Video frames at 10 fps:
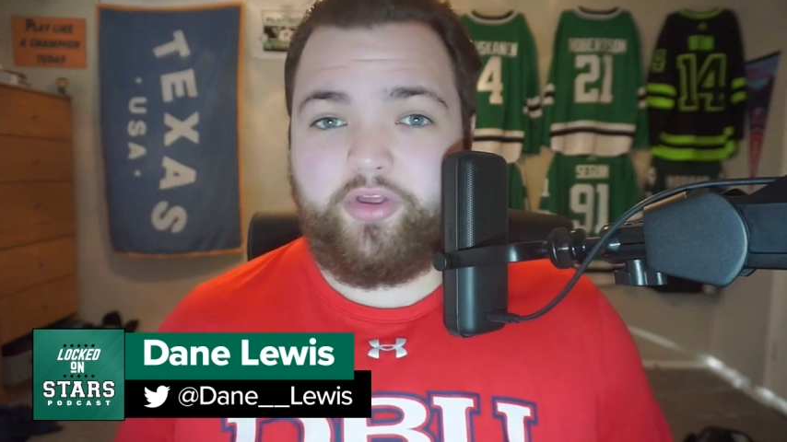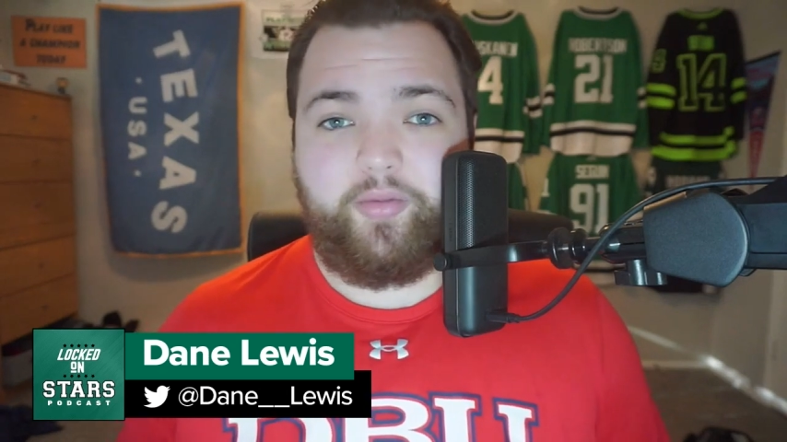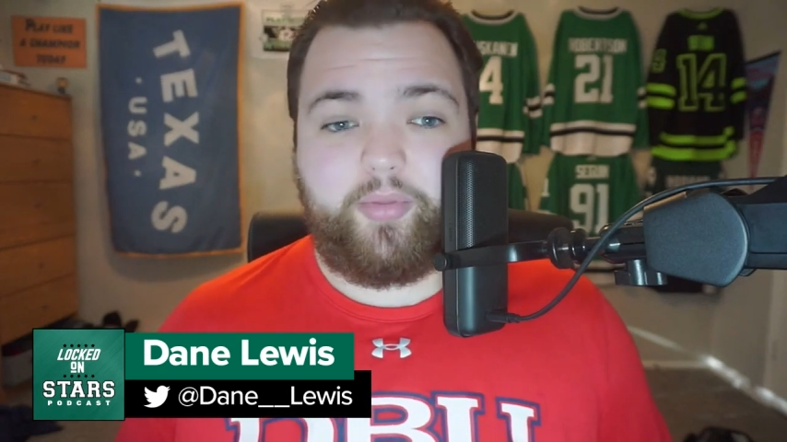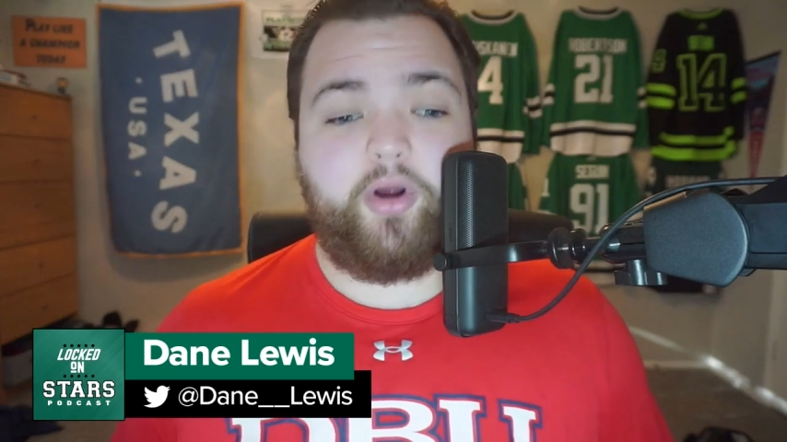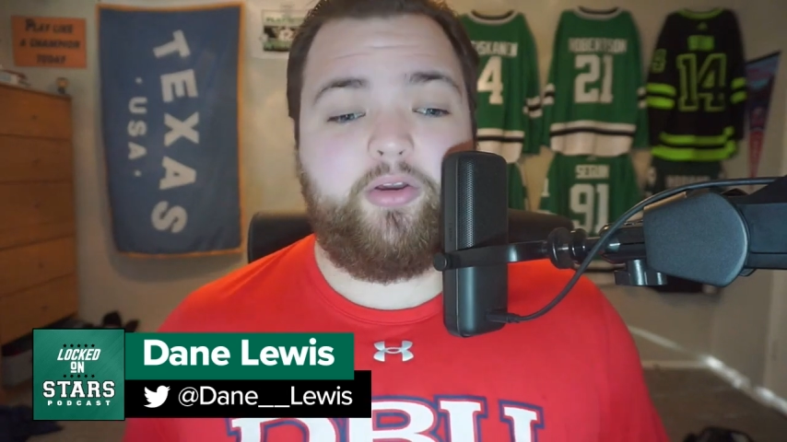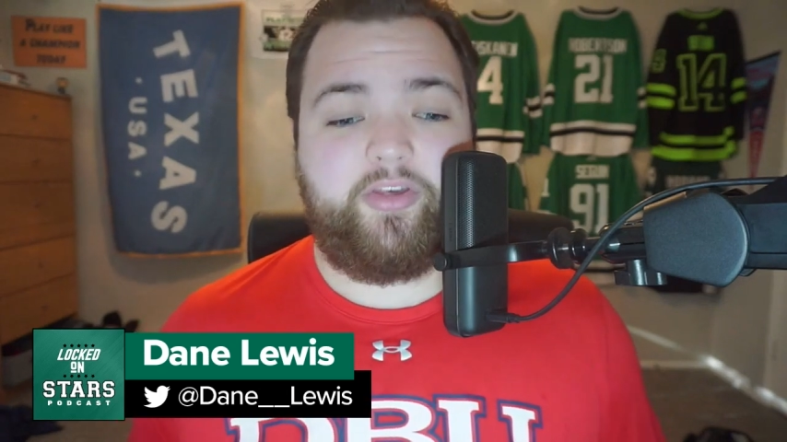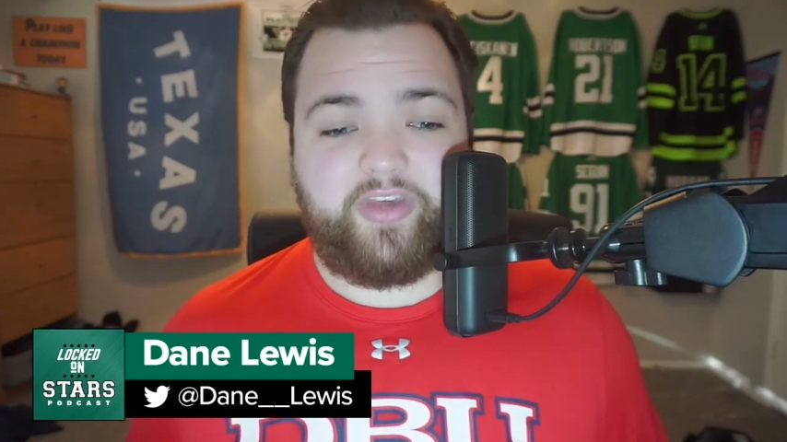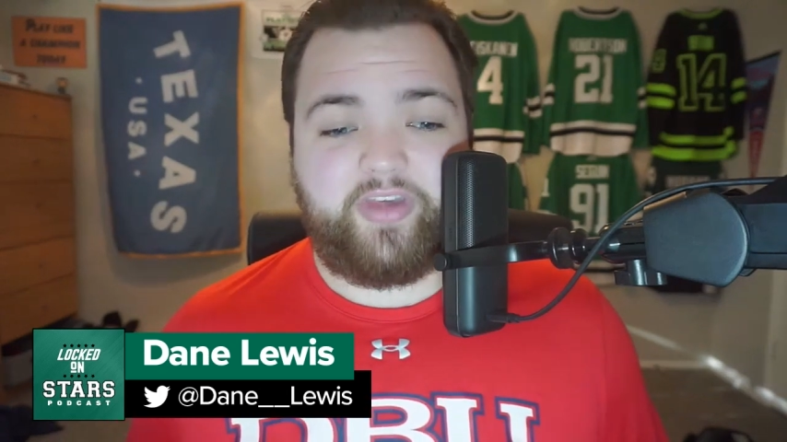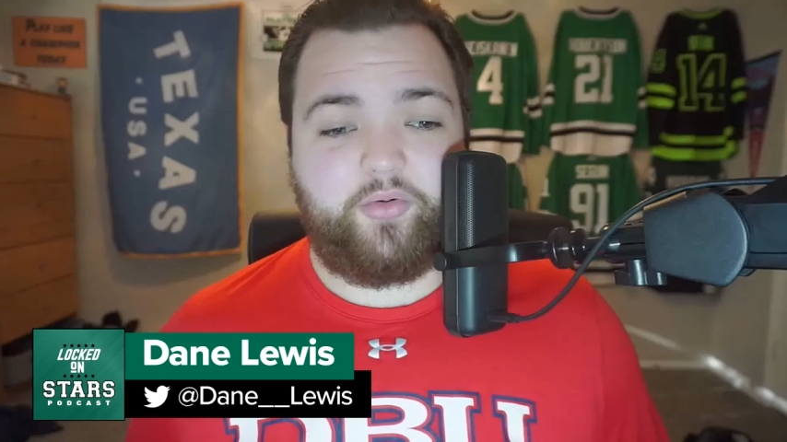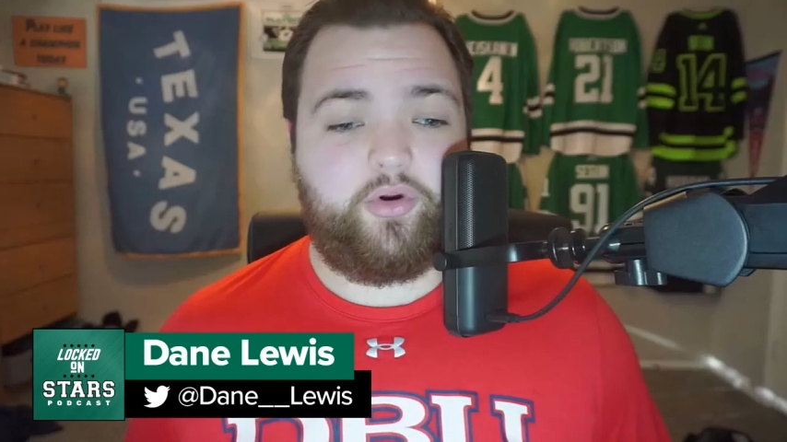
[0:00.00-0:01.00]
the bar is
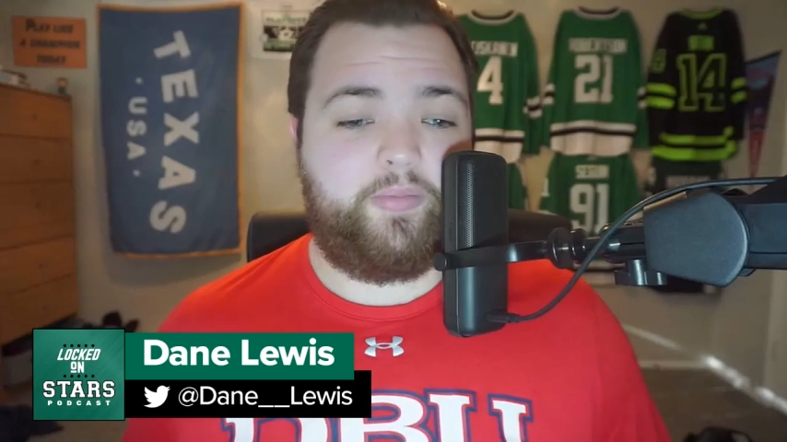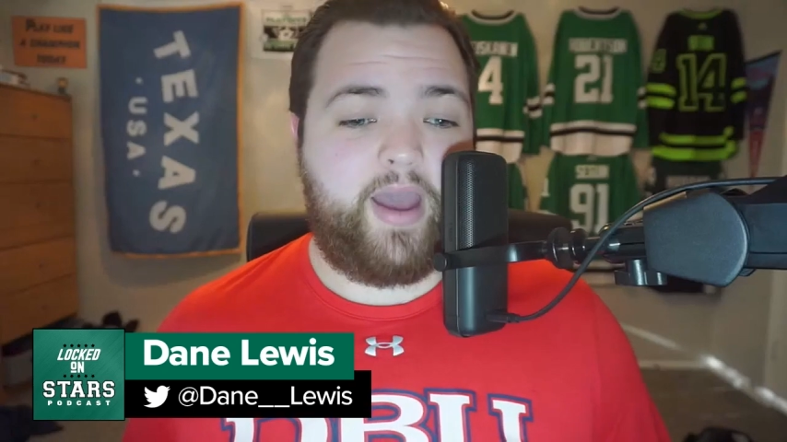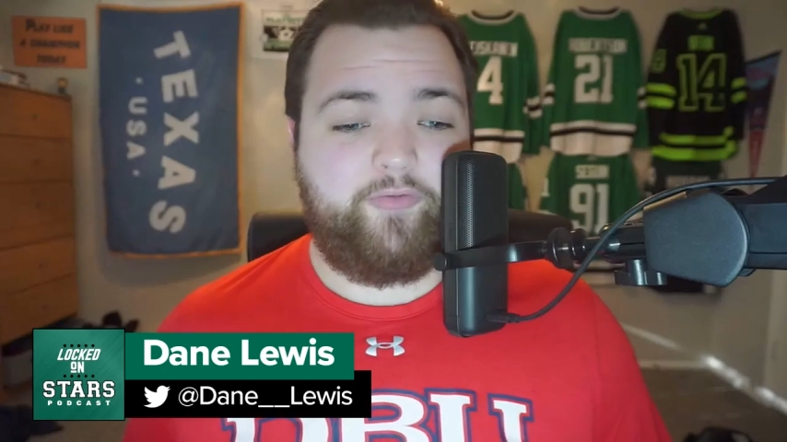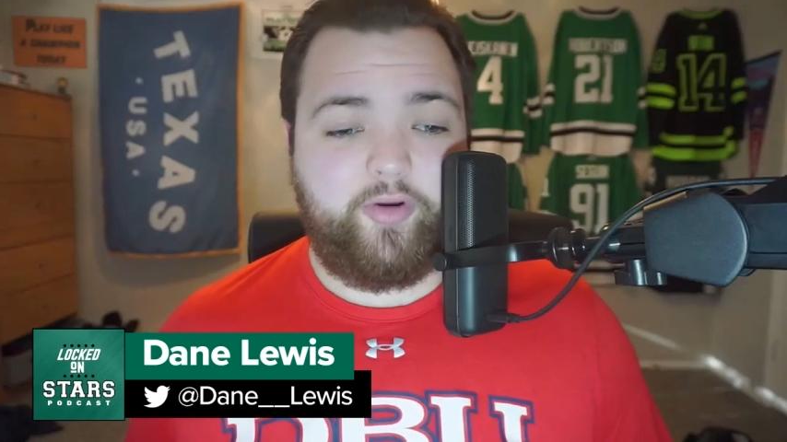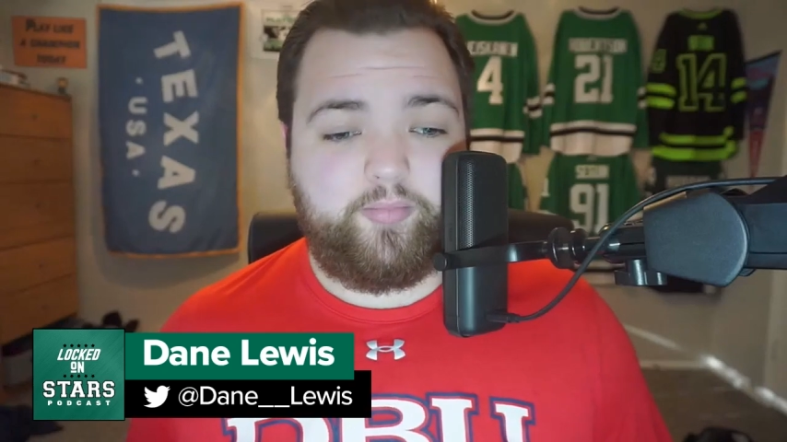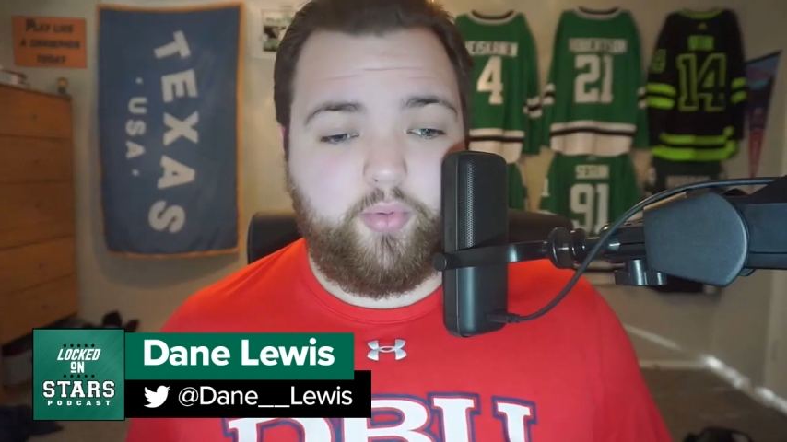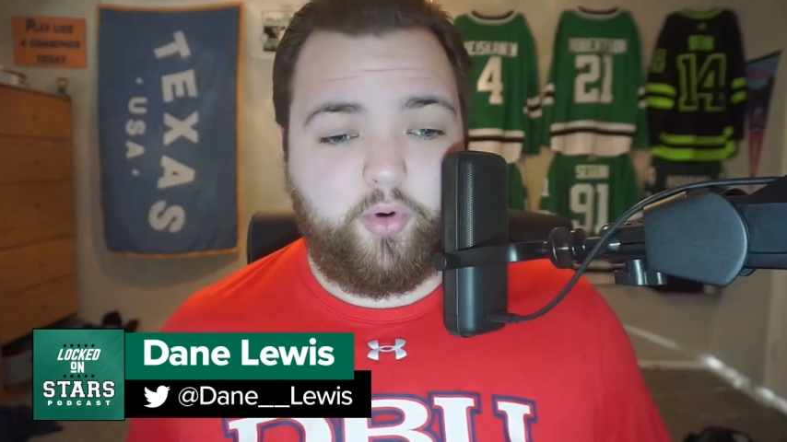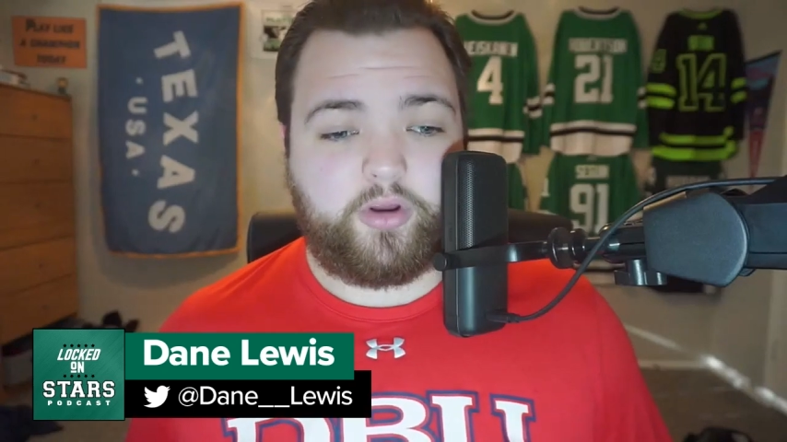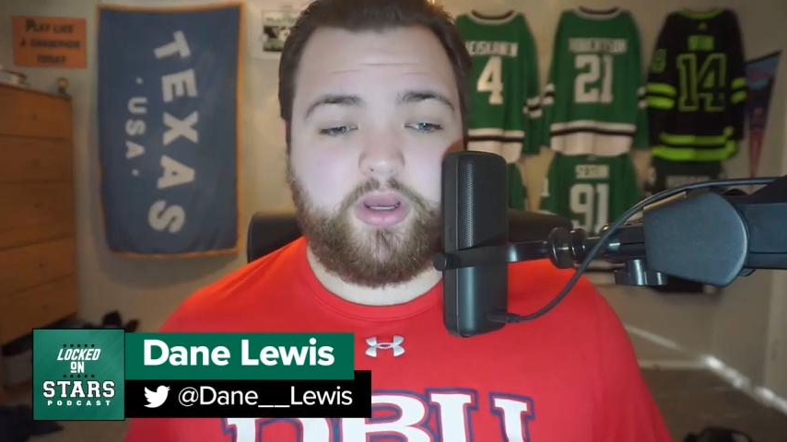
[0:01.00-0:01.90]
set, or Mavrik Bourque,